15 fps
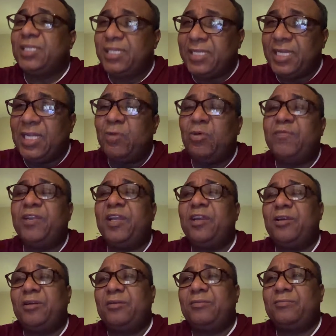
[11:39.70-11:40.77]
dealing with the
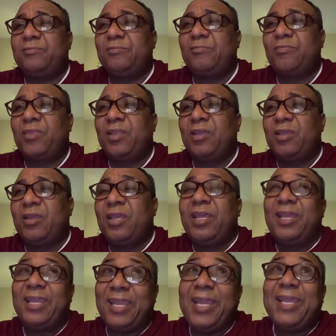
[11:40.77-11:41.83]
girl.
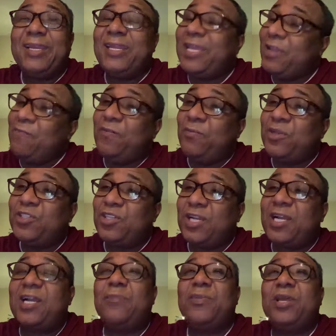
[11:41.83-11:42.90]
And the information
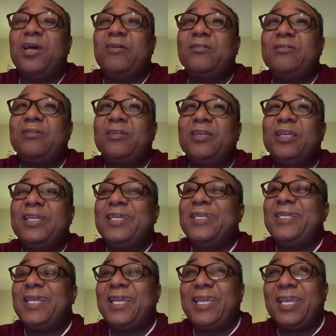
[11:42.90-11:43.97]
that coming out,
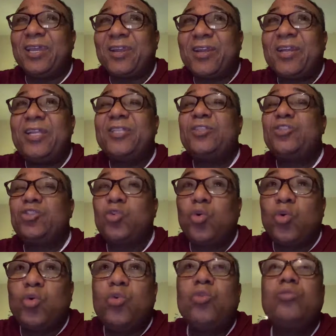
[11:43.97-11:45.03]
the girl
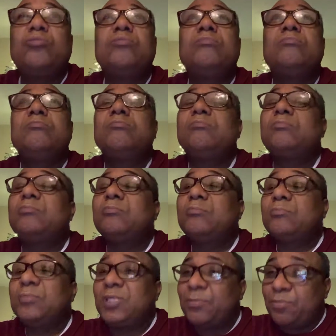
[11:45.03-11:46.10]
told
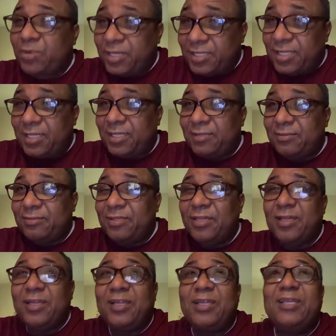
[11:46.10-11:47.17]
the president
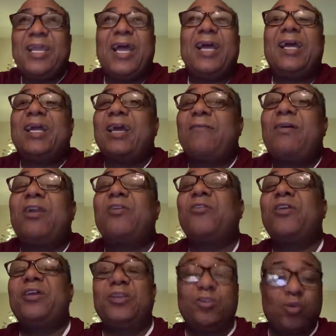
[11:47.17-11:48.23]
that Akara
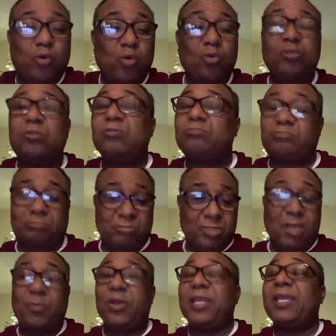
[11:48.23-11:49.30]
Gray knew
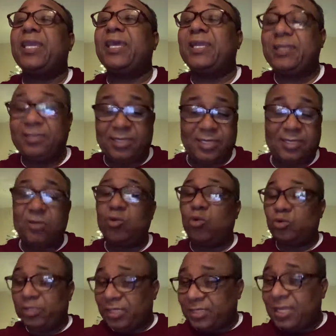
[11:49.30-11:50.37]
about the killing. He
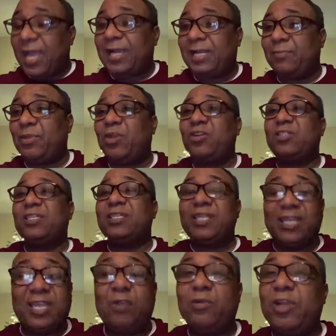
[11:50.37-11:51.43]
knows exactly because the
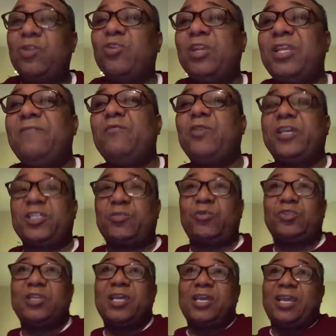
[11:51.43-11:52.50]
day he ready to leave, he was
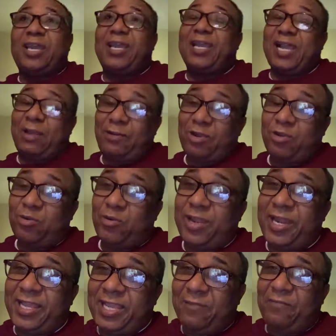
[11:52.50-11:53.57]
exposed. And Akara Gray
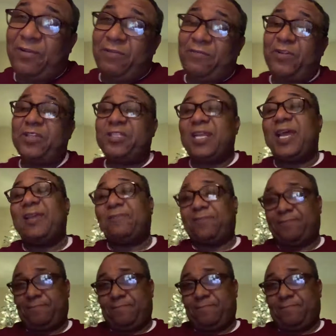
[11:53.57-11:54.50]
right now, he afraid for his life.